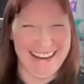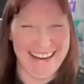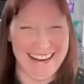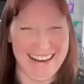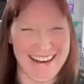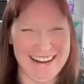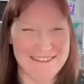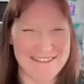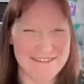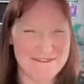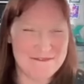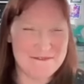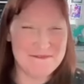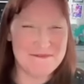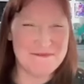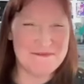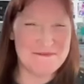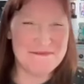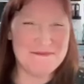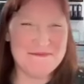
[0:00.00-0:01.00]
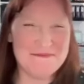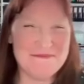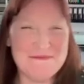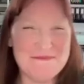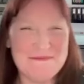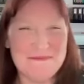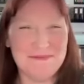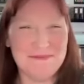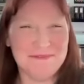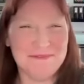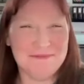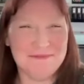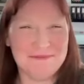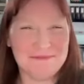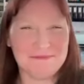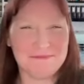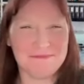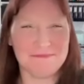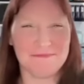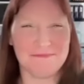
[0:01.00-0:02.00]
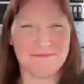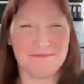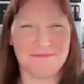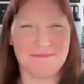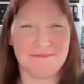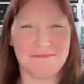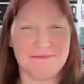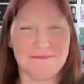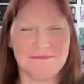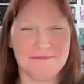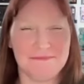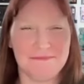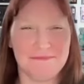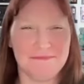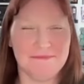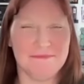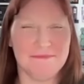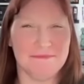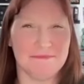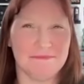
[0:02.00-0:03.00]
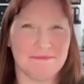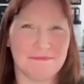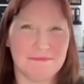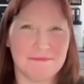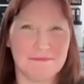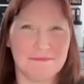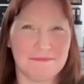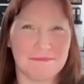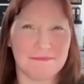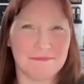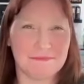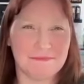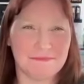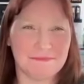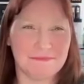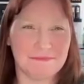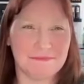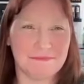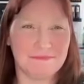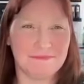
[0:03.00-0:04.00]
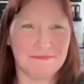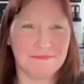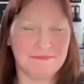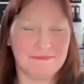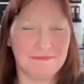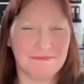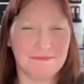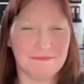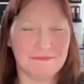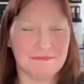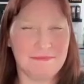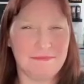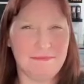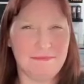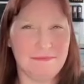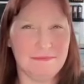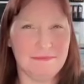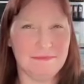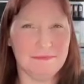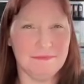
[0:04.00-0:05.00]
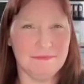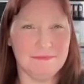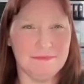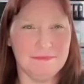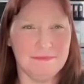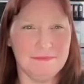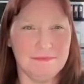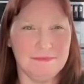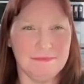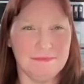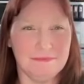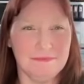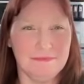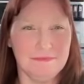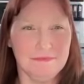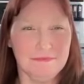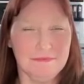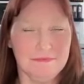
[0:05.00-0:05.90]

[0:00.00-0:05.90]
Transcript: The person shown says nothing.